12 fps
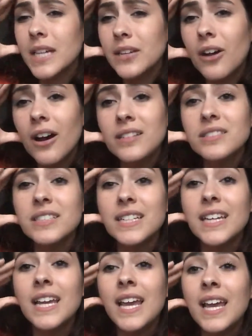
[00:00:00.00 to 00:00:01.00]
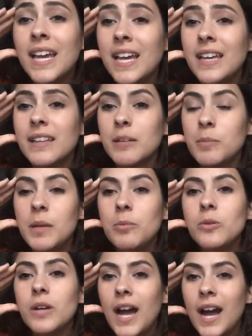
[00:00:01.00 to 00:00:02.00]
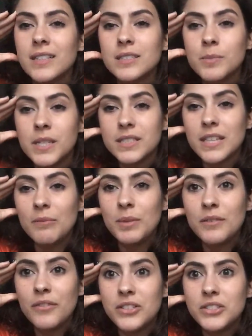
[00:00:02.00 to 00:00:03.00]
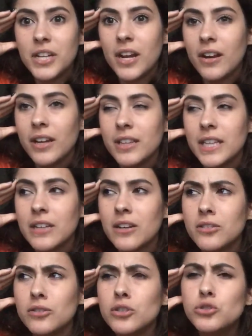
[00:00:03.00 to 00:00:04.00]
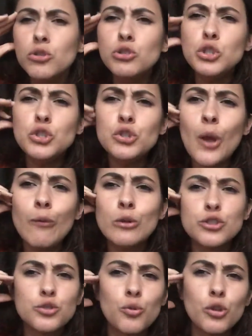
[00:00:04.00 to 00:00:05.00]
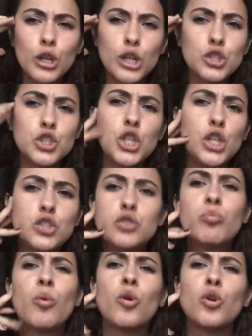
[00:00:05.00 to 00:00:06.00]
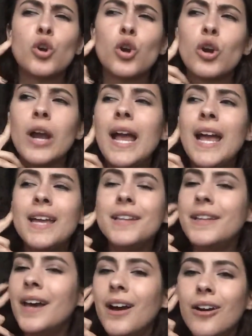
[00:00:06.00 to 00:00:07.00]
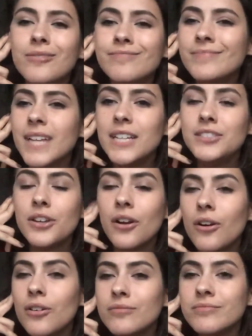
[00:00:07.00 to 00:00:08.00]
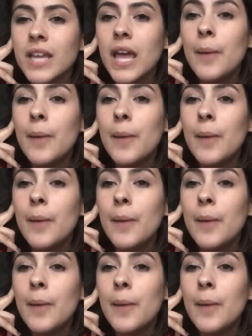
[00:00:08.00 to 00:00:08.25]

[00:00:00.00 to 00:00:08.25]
And honestly, like, people ask me, because I've been a vegetarian, like, and they're like, don't you just ever just want like a cheeseburger? No, I don't.